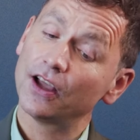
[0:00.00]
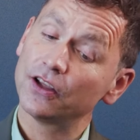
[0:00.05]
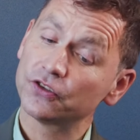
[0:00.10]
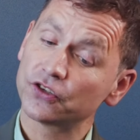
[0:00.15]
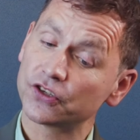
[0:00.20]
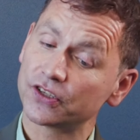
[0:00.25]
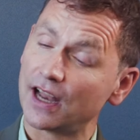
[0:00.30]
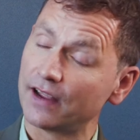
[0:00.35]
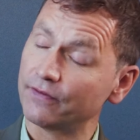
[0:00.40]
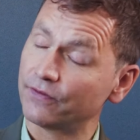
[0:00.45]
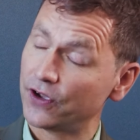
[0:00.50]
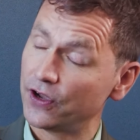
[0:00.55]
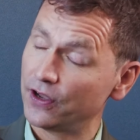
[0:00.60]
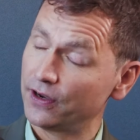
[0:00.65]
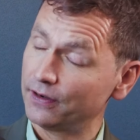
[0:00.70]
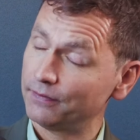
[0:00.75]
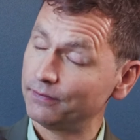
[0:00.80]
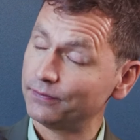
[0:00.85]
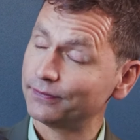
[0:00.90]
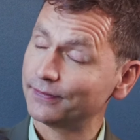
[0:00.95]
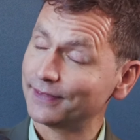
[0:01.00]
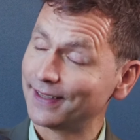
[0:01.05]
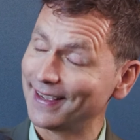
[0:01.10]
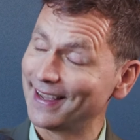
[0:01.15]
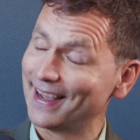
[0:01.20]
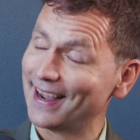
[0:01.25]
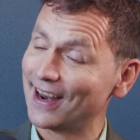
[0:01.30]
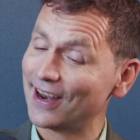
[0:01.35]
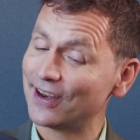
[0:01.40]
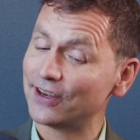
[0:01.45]
Just like Vernon,
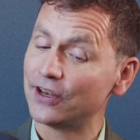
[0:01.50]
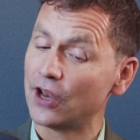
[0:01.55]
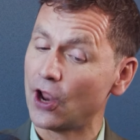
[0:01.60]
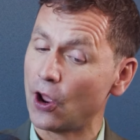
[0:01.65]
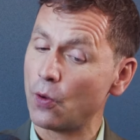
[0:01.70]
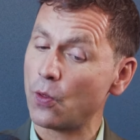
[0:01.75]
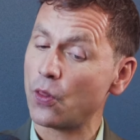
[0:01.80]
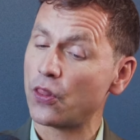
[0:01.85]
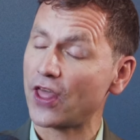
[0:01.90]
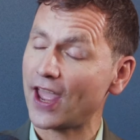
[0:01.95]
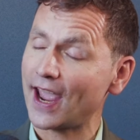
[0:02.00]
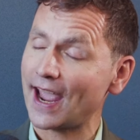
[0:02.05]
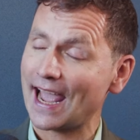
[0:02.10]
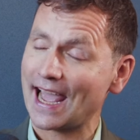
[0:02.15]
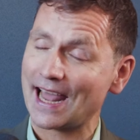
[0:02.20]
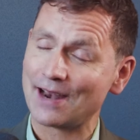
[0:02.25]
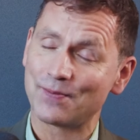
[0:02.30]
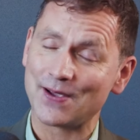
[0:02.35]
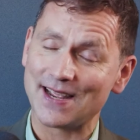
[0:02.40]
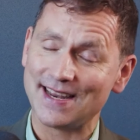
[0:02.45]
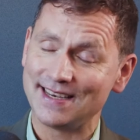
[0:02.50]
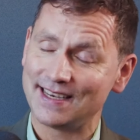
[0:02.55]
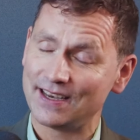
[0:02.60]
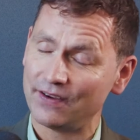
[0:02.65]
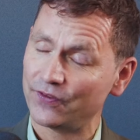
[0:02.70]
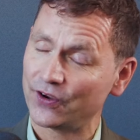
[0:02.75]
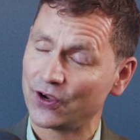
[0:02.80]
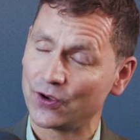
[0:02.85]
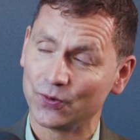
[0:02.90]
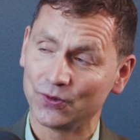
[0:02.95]
there had been
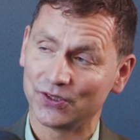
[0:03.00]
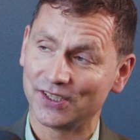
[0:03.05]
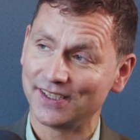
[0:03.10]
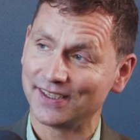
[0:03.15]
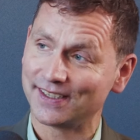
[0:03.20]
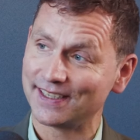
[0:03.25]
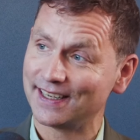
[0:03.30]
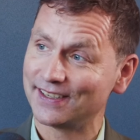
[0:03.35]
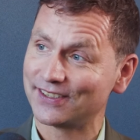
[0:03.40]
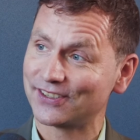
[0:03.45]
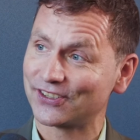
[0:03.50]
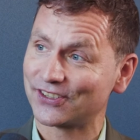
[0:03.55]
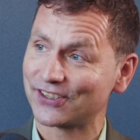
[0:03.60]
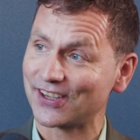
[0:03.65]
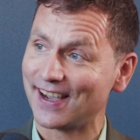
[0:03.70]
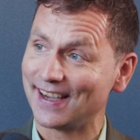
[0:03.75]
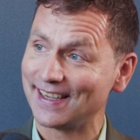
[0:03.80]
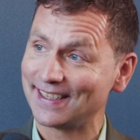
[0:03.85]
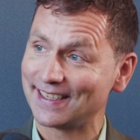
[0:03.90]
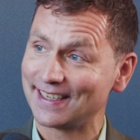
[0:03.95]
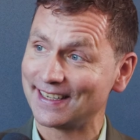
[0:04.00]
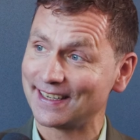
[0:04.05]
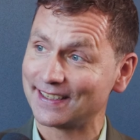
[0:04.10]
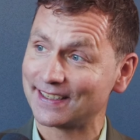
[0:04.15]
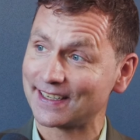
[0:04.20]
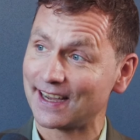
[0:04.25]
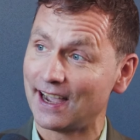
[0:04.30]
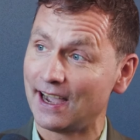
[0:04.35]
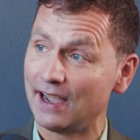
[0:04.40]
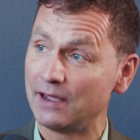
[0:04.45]
difficulties in the society at the
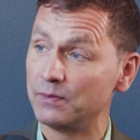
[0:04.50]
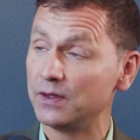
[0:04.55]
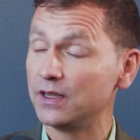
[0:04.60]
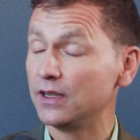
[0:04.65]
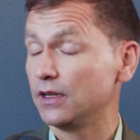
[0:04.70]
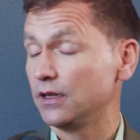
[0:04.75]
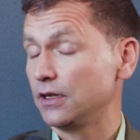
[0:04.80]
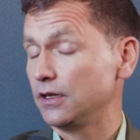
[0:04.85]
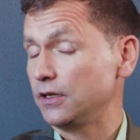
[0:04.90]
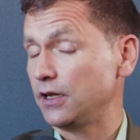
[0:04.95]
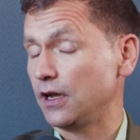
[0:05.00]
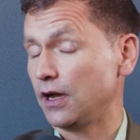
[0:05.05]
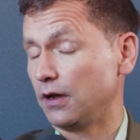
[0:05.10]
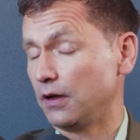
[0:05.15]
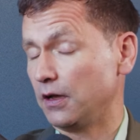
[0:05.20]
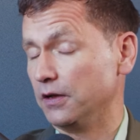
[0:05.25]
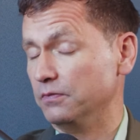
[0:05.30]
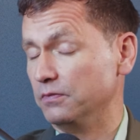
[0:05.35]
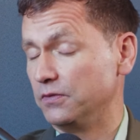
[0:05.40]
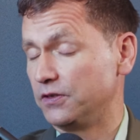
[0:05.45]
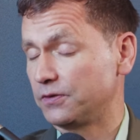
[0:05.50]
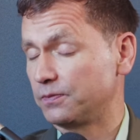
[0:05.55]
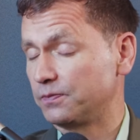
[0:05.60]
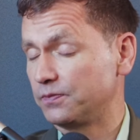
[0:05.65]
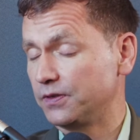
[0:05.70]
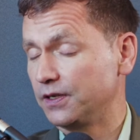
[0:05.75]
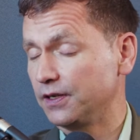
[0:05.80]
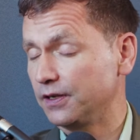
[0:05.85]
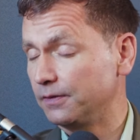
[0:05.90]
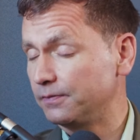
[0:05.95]
time. And
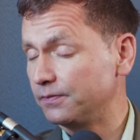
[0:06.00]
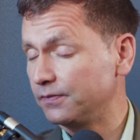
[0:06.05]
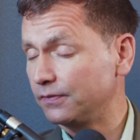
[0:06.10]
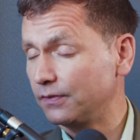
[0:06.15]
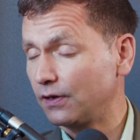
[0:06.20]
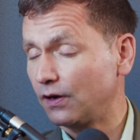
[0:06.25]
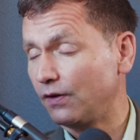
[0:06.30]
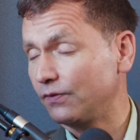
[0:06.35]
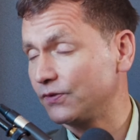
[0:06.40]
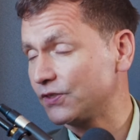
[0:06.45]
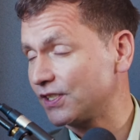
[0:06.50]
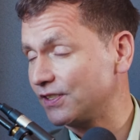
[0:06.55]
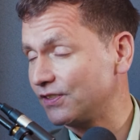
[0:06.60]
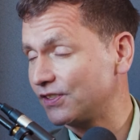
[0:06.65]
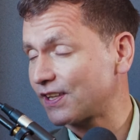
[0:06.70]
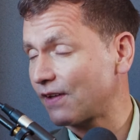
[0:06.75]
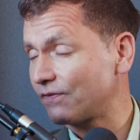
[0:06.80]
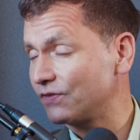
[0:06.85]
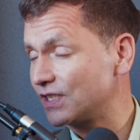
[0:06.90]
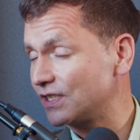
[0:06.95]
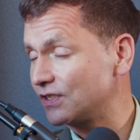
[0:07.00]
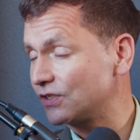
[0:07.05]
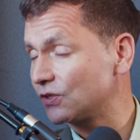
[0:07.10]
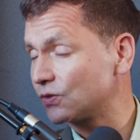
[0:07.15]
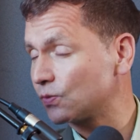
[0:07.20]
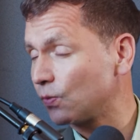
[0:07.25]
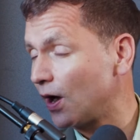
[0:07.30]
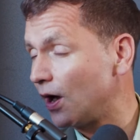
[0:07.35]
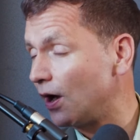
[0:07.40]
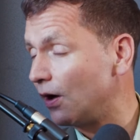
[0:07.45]
obviously 70s
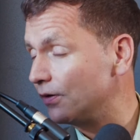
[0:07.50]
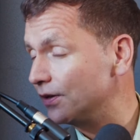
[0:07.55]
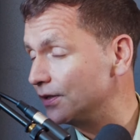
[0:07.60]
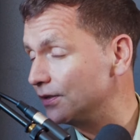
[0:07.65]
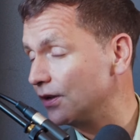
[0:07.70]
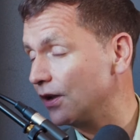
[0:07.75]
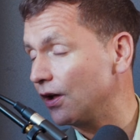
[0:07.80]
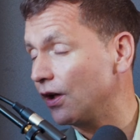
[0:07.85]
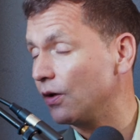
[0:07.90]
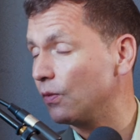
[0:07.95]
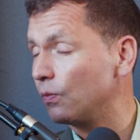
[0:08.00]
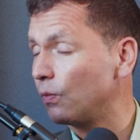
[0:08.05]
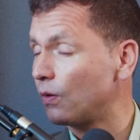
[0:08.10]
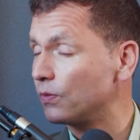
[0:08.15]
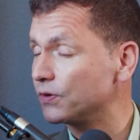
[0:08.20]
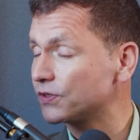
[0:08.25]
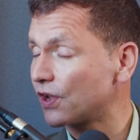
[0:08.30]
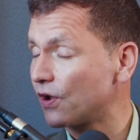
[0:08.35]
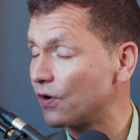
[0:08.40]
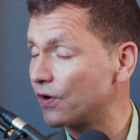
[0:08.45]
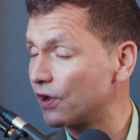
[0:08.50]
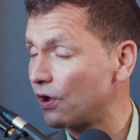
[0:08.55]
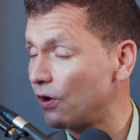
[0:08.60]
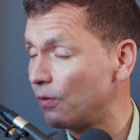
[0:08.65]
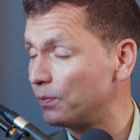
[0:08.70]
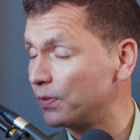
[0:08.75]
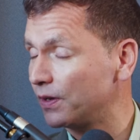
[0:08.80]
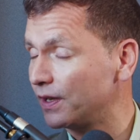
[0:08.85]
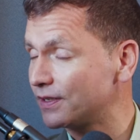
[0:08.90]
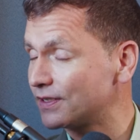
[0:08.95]
as well, and what was going
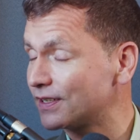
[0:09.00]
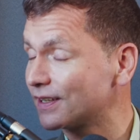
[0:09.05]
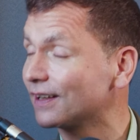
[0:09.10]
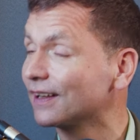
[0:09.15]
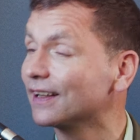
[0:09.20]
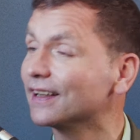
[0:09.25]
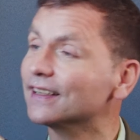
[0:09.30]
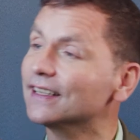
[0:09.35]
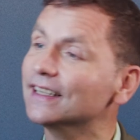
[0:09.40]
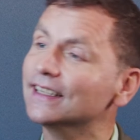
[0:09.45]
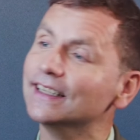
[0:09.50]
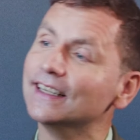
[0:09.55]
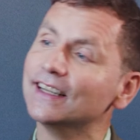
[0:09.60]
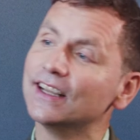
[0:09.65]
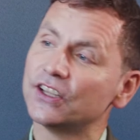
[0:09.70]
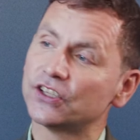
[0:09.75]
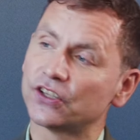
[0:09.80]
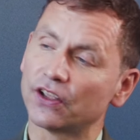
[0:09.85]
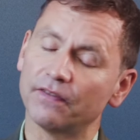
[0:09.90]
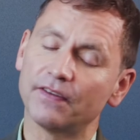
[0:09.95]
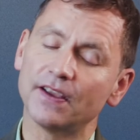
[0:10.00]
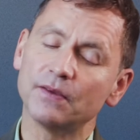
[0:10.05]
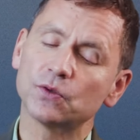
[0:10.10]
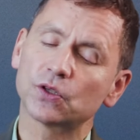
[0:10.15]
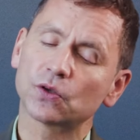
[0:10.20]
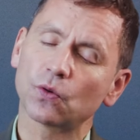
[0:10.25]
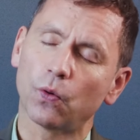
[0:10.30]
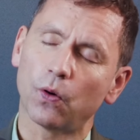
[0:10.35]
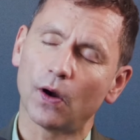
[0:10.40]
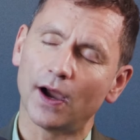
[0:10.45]
on politically. Sort of, it
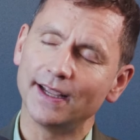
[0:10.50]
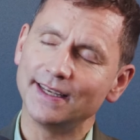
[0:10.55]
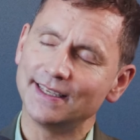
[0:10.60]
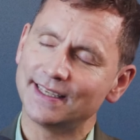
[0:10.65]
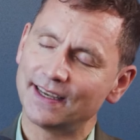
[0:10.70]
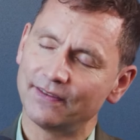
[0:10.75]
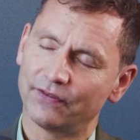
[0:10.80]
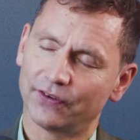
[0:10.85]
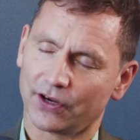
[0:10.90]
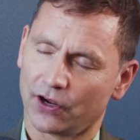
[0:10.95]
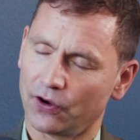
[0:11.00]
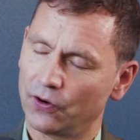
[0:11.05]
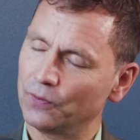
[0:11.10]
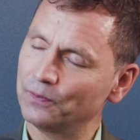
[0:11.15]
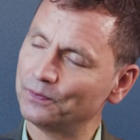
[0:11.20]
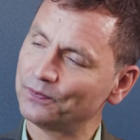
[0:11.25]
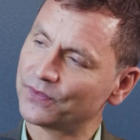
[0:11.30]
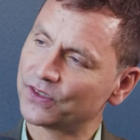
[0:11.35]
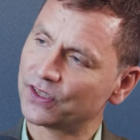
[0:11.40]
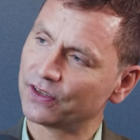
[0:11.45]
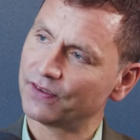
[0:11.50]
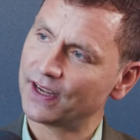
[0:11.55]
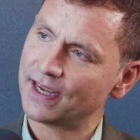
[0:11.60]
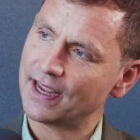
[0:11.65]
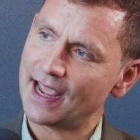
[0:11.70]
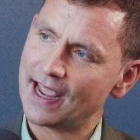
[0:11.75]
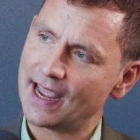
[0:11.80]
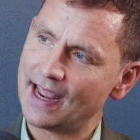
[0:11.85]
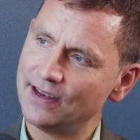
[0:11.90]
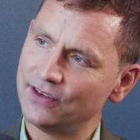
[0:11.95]
was quite difficult sort
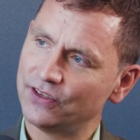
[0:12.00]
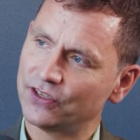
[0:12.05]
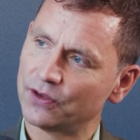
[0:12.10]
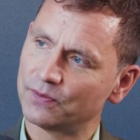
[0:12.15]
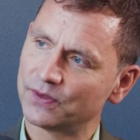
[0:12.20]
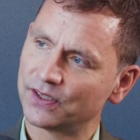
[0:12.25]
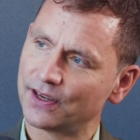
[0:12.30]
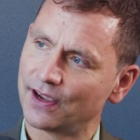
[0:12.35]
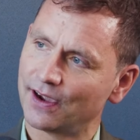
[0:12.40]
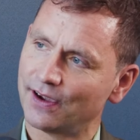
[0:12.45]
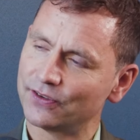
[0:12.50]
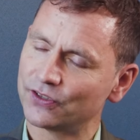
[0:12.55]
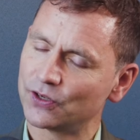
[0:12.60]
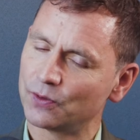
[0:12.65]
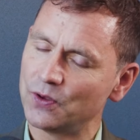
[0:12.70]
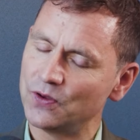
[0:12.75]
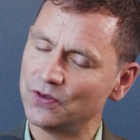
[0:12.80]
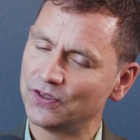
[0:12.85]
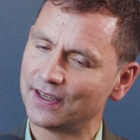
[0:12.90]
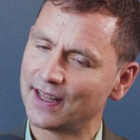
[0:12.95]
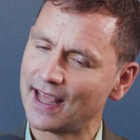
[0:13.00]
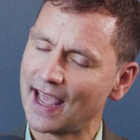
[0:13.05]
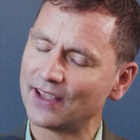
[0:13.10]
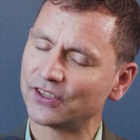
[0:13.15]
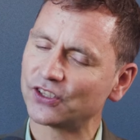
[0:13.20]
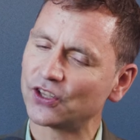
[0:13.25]
of in terms of the Irish community there.